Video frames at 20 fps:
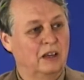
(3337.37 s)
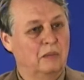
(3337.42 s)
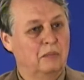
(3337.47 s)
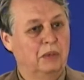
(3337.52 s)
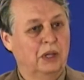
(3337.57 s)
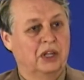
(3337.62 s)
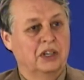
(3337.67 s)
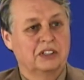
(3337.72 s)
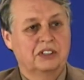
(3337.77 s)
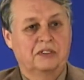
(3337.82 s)

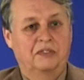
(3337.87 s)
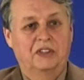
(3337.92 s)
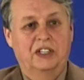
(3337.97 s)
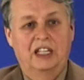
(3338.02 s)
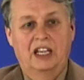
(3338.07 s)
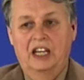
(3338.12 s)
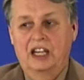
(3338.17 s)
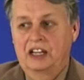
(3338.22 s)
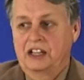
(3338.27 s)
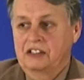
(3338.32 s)
Because if it
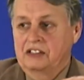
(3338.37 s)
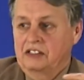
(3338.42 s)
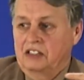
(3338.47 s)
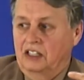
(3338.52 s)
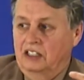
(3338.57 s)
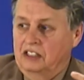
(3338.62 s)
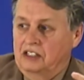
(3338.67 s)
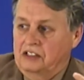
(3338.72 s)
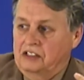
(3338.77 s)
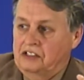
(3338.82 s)
has
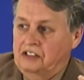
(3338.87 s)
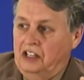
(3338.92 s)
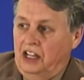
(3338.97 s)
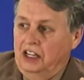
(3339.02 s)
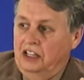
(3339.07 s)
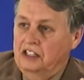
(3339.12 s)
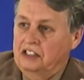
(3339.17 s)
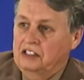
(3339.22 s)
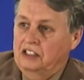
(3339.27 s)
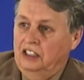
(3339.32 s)
the
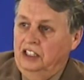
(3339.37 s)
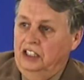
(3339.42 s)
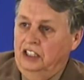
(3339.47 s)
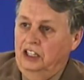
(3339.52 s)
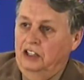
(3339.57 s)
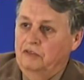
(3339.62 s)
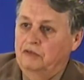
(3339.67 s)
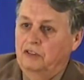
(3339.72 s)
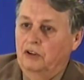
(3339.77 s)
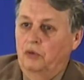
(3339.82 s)
slightest
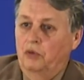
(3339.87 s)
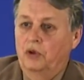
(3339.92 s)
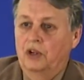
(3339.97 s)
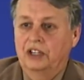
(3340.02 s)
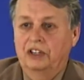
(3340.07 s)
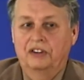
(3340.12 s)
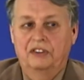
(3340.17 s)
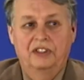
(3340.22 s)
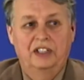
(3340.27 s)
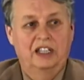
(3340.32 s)
leaning for one
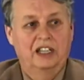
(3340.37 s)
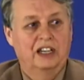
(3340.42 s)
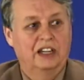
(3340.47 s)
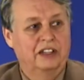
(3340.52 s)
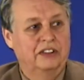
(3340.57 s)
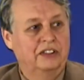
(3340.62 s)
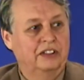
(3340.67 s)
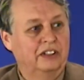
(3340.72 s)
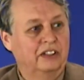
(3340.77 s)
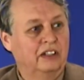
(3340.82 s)
or the
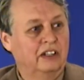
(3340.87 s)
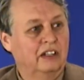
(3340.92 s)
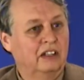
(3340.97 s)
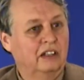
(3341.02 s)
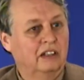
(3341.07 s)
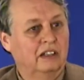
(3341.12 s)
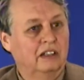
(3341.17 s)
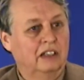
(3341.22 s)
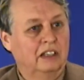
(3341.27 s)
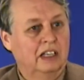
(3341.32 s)
other,
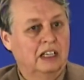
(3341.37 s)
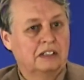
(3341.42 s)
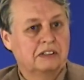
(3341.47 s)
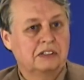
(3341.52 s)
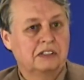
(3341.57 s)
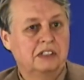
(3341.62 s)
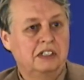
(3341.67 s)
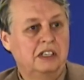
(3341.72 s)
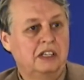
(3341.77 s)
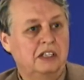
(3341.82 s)
it
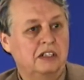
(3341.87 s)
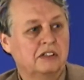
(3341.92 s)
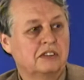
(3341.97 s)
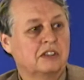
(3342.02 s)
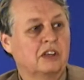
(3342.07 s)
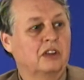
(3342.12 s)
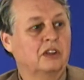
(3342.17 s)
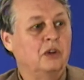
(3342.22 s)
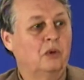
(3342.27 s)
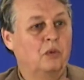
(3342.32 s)
sees
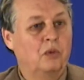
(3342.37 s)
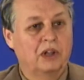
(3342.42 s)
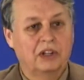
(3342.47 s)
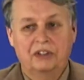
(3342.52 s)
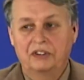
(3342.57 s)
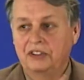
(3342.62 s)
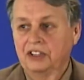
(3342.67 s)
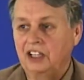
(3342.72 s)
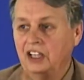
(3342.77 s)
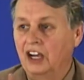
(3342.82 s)
the one
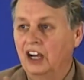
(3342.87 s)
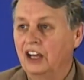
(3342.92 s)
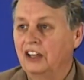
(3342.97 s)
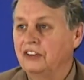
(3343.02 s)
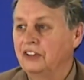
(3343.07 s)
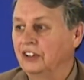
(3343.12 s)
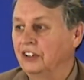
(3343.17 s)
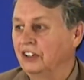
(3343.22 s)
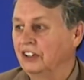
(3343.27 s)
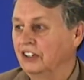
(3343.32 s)
or the
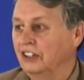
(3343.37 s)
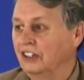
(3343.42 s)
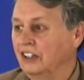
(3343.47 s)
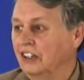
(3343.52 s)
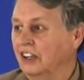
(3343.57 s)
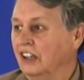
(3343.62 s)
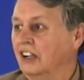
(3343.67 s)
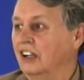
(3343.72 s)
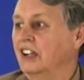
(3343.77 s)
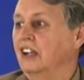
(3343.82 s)
other
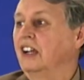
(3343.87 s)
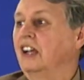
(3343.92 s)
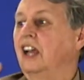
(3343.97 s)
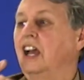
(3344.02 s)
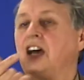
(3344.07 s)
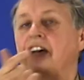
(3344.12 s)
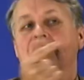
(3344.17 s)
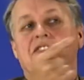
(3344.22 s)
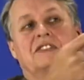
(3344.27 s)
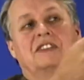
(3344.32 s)

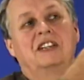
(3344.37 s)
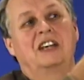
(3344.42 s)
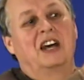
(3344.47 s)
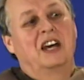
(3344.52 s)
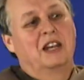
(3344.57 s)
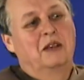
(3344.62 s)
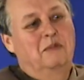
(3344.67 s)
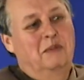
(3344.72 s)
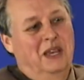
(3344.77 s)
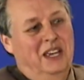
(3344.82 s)
as the
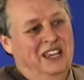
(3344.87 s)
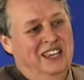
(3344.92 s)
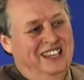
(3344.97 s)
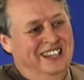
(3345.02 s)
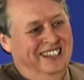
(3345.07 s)
enemy.